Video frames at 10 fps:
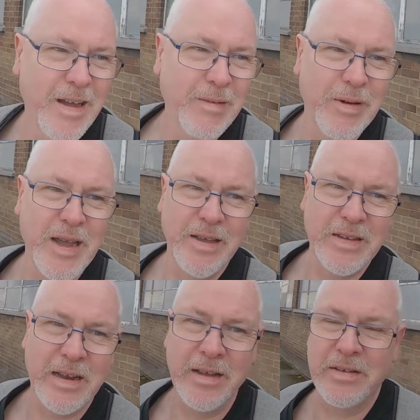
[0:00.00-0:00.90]
But yeah,
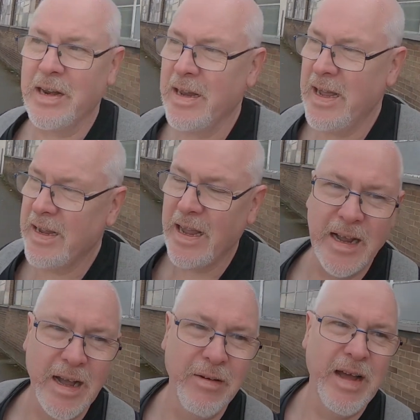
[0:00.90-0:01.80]
sadly I can't
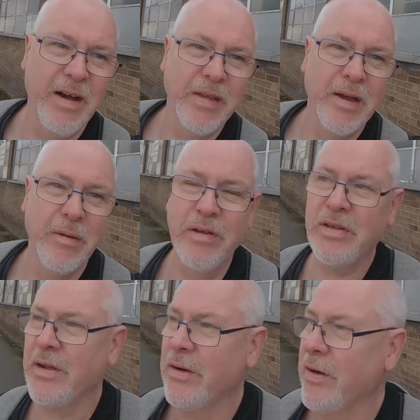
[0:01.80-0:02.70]
go down there. I wish
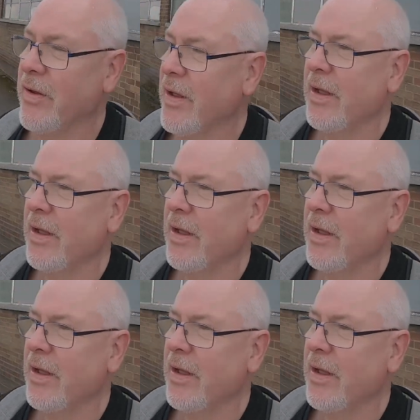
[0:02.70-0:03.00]
I could.